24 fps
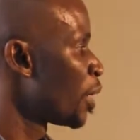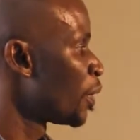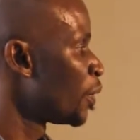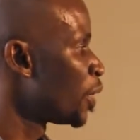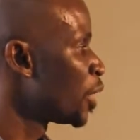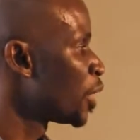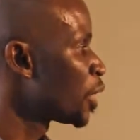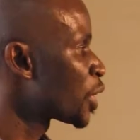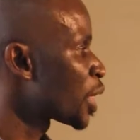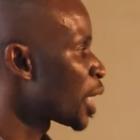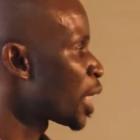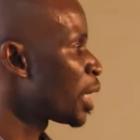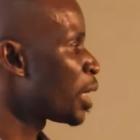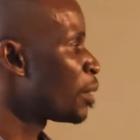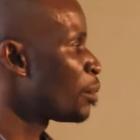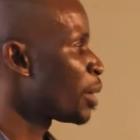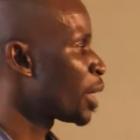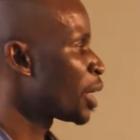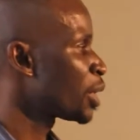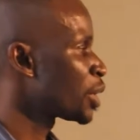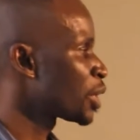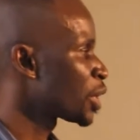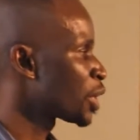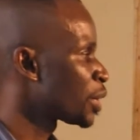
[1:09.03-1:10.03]
These
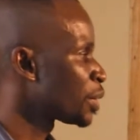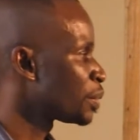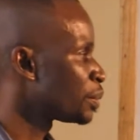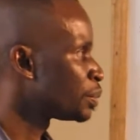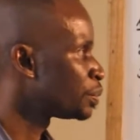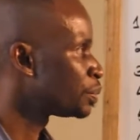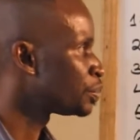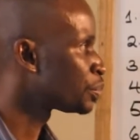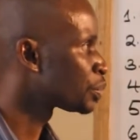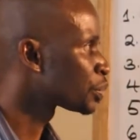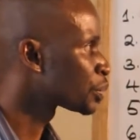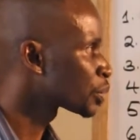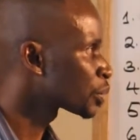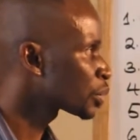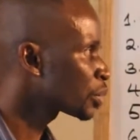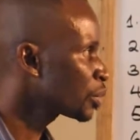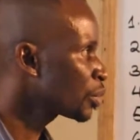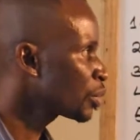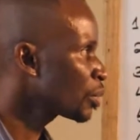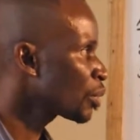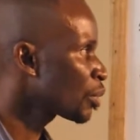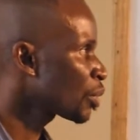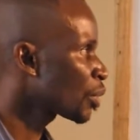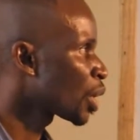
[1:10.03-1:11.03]
elements,
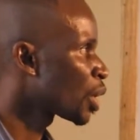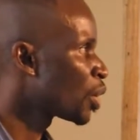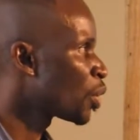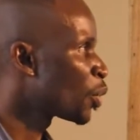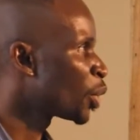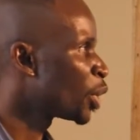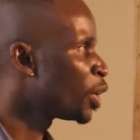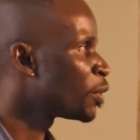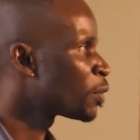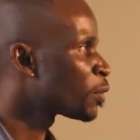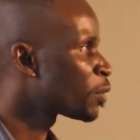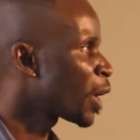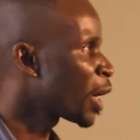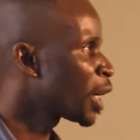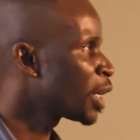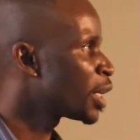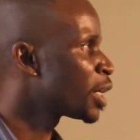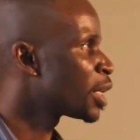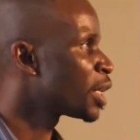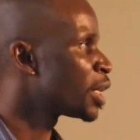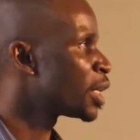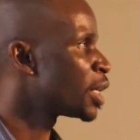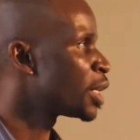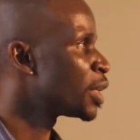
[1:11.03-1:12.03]
we
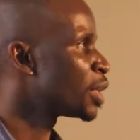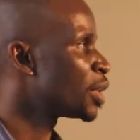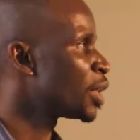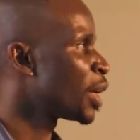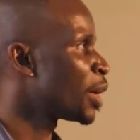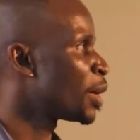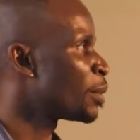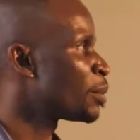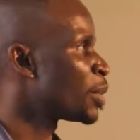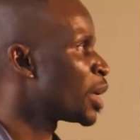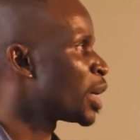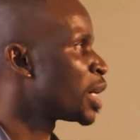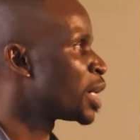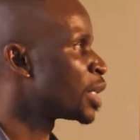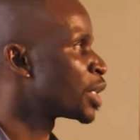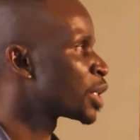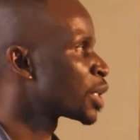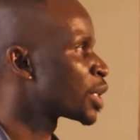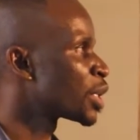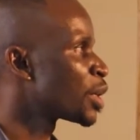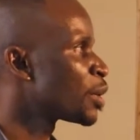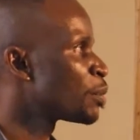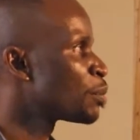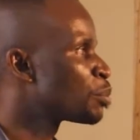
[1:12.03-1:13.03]
define them
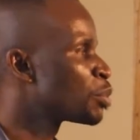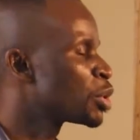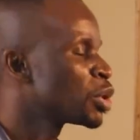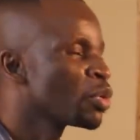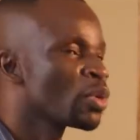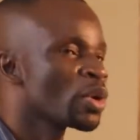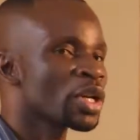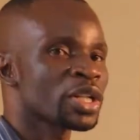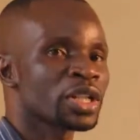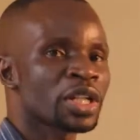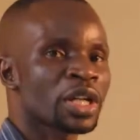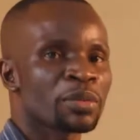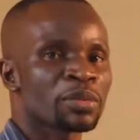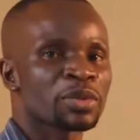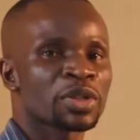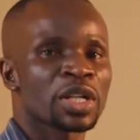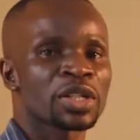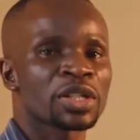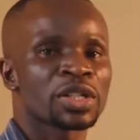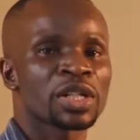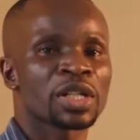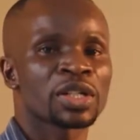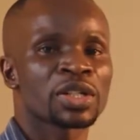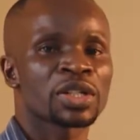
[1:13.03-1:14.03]
as pure
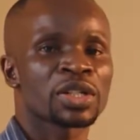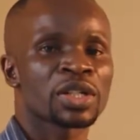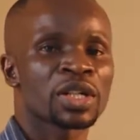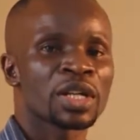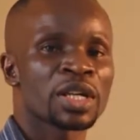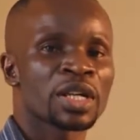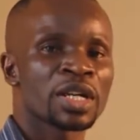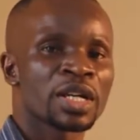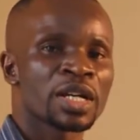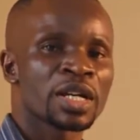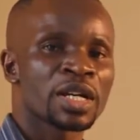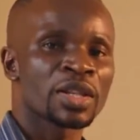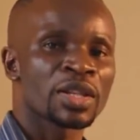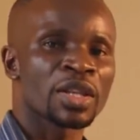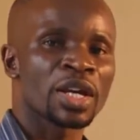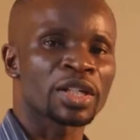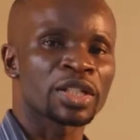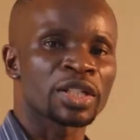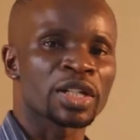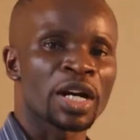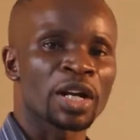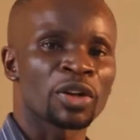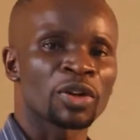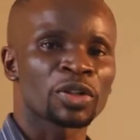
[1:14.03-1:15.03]
substances
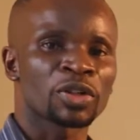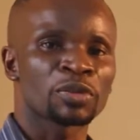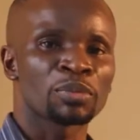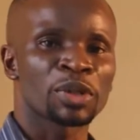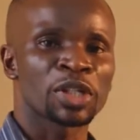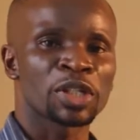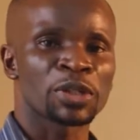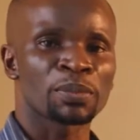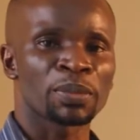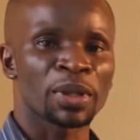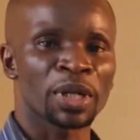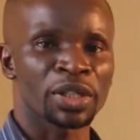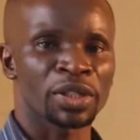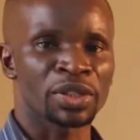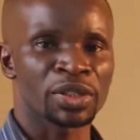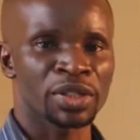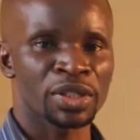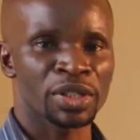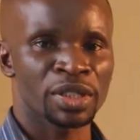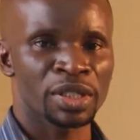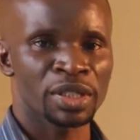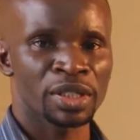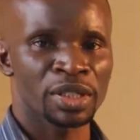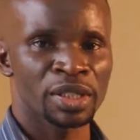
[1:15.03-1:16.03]
that cannot be split